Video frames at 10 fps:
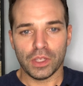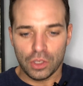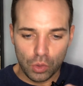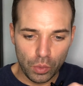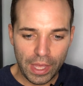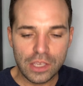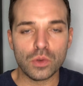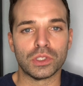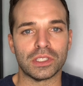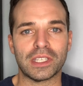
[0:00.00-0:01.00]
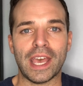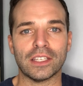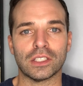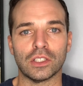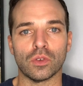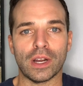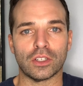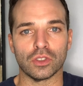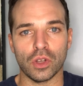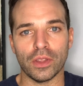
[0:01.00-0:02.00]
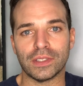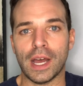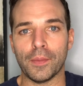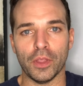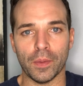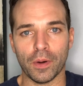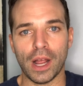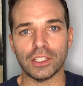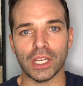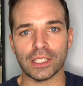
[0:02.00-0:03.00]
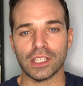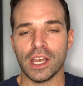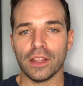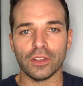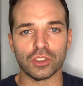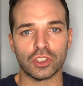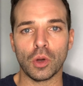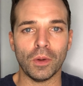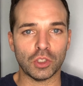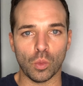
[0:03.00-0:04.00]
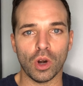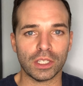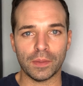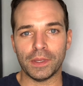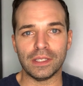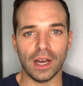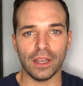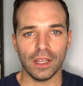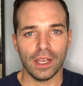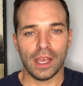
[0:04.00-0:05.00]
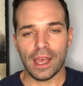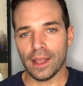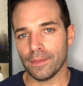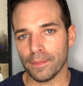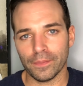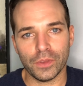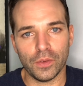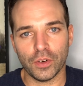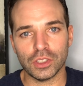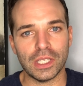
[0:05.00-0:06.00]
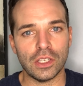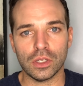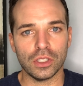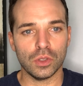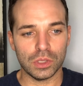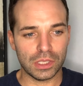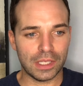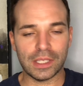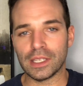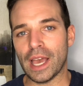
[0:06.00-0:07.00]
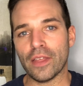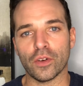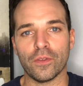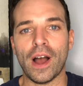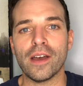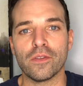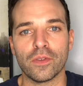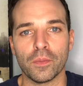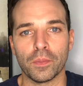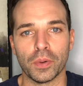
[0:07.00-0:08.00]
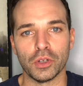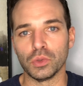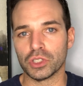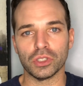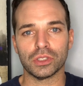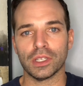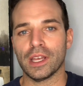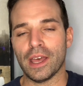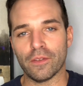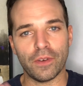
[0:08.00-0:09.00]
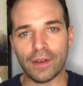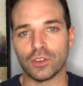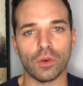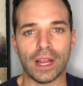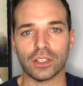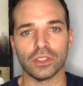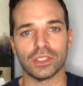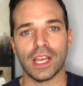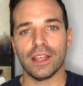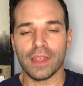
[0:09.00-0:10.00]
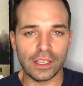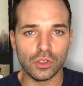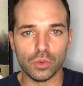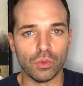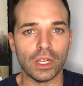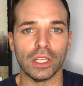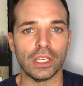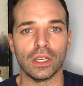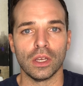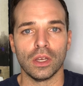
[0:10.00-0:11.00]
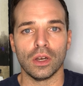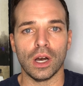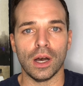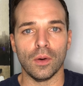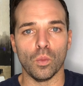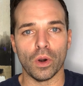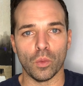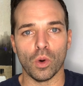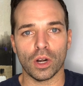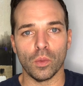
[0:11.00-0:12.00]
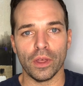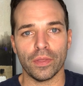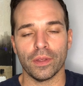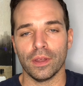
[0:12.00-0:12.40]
who they use as casting directors all the time on their projects. There's so much work to be done. And the first thing you can do is gather 5 producers and 5 directors that you really want to work with